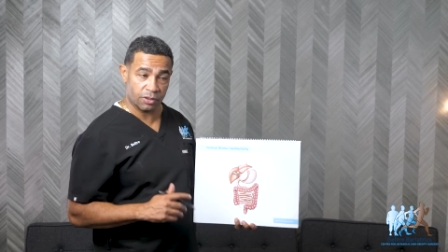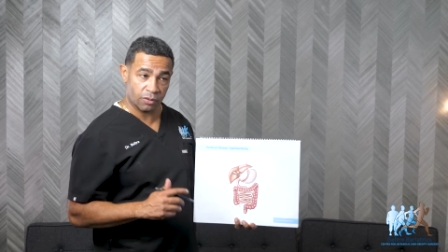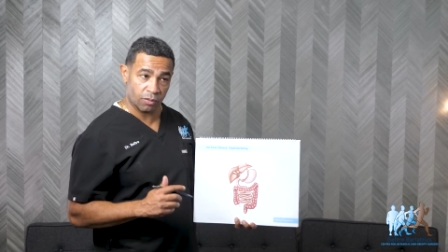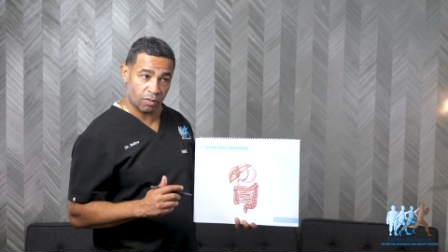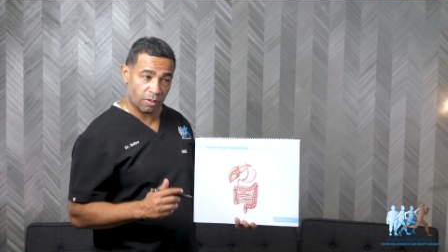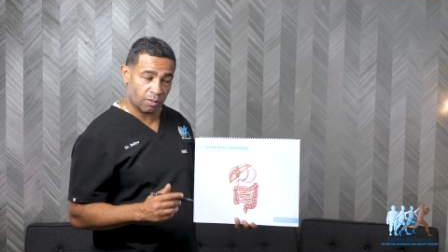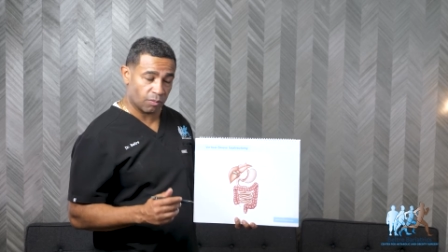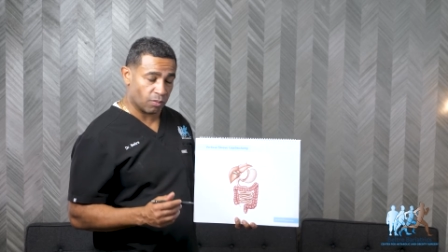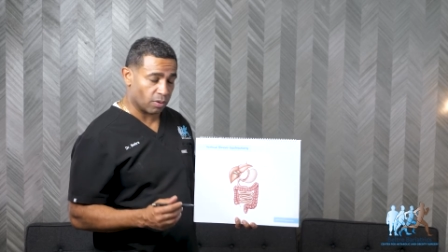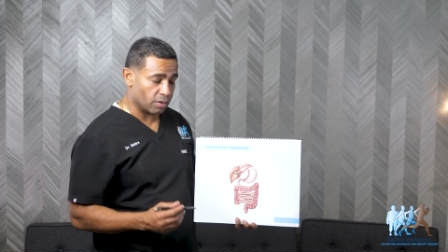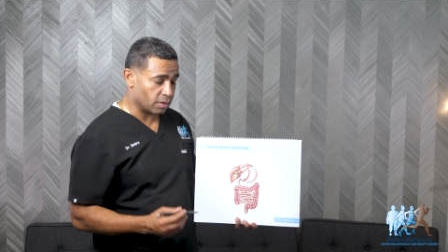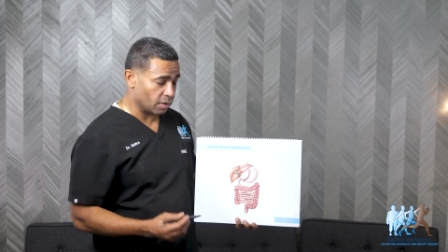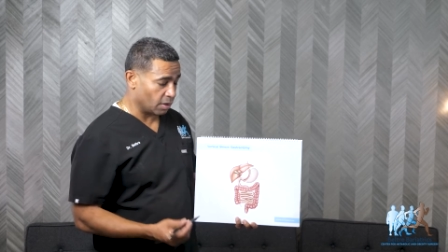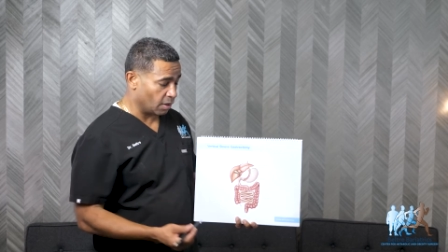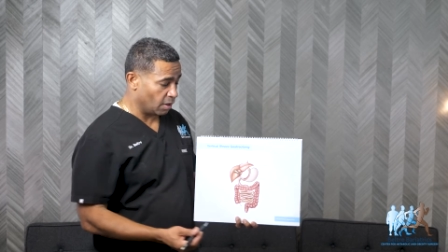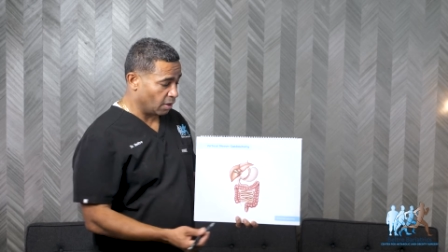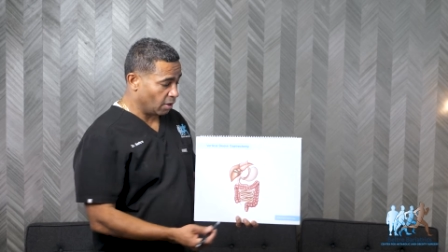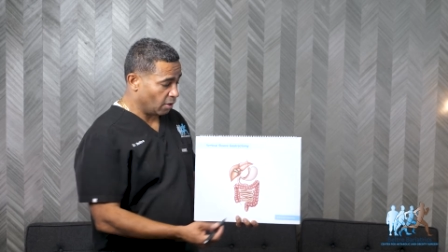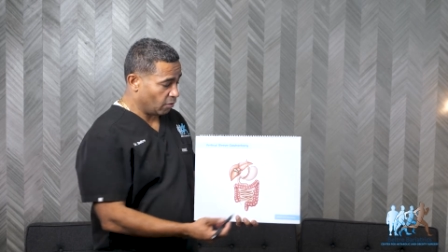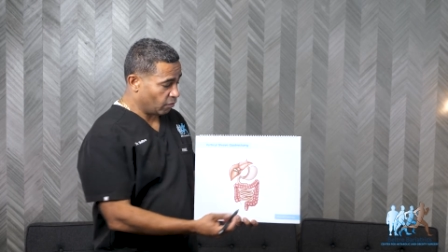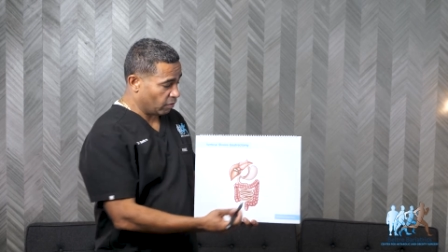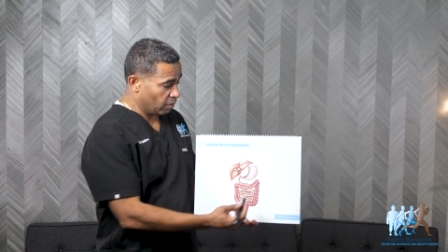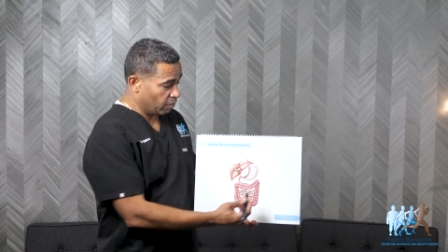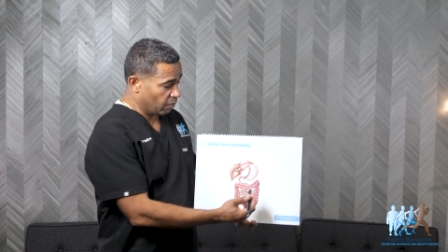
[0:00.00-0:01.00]
In other words,
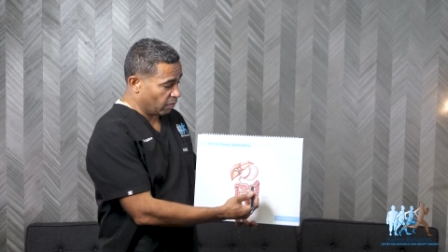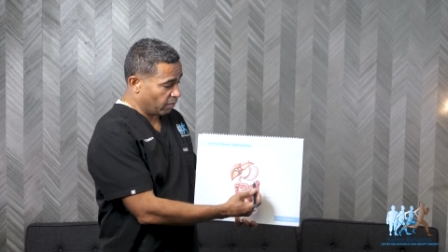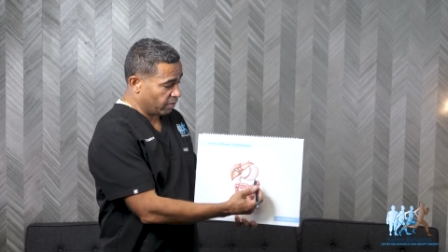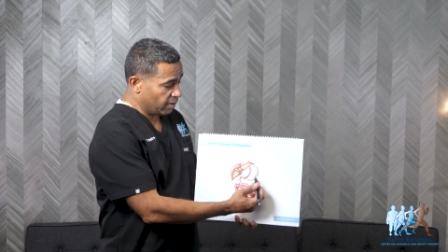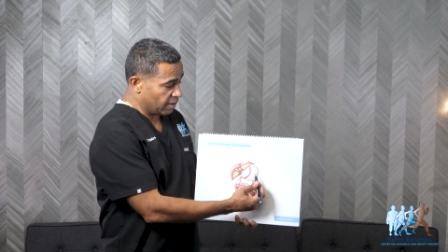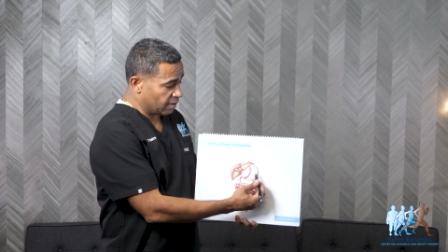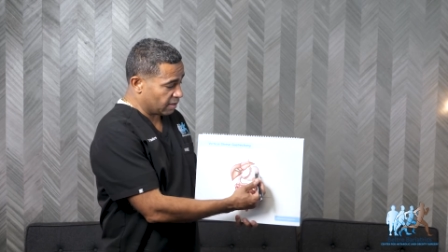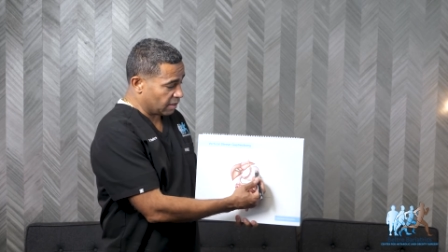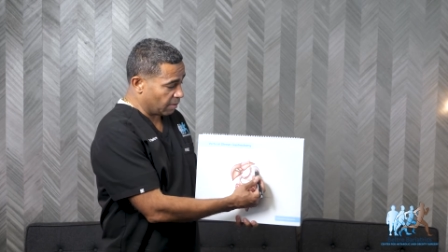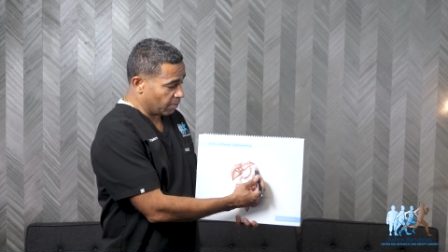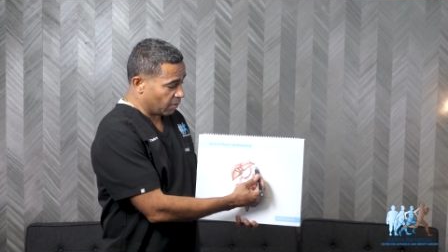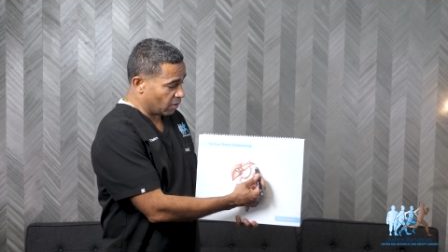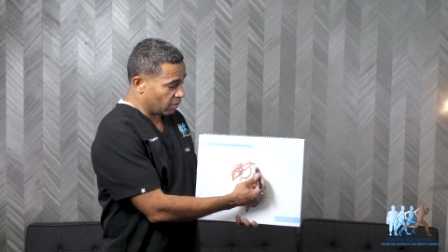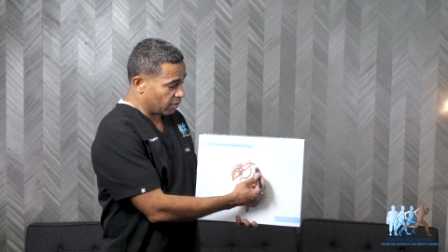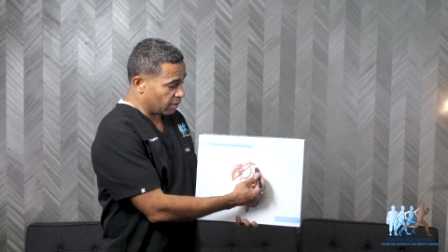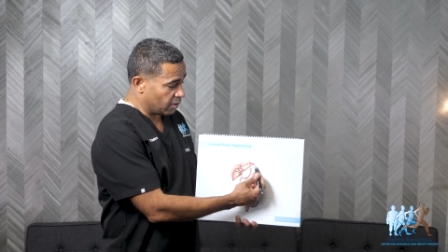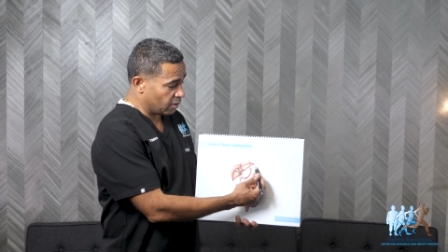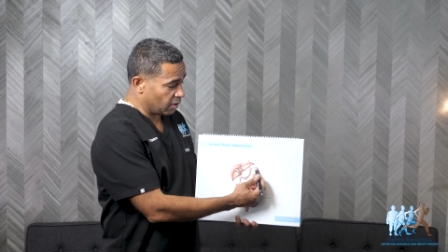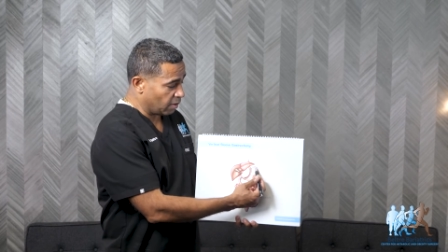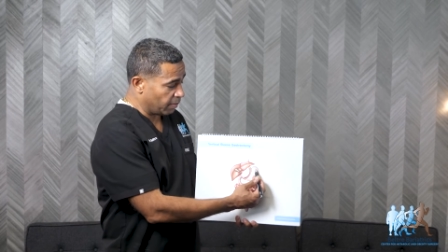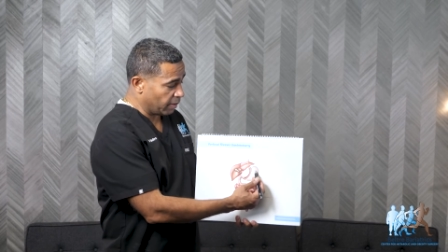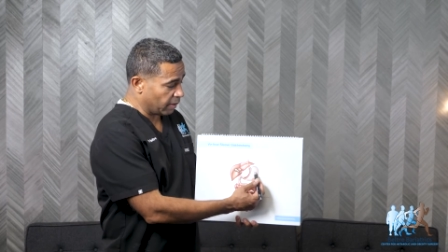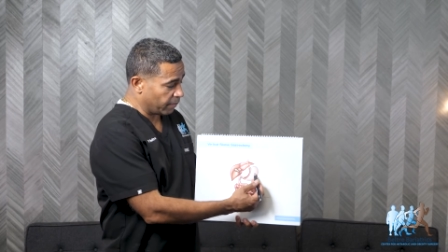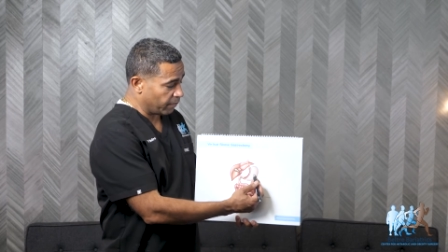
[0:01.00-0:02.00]
removing the semen of the
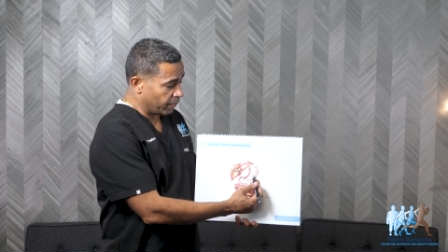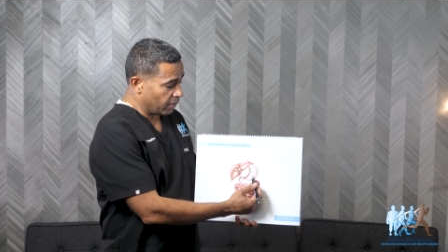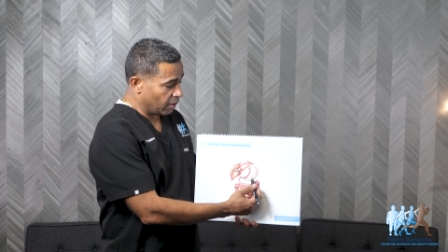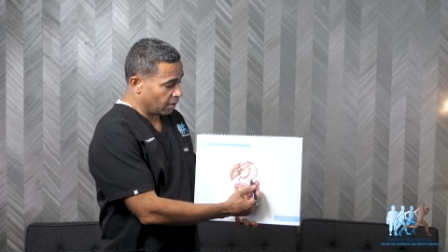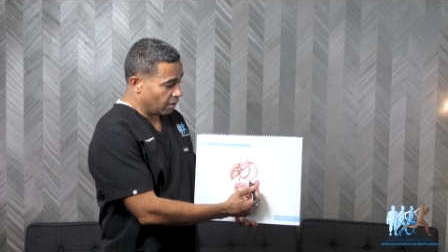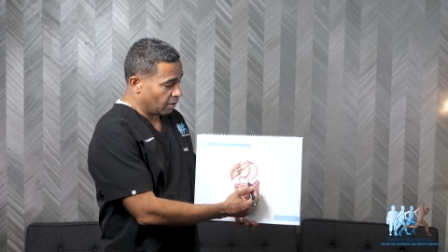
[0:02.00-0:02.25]
stomach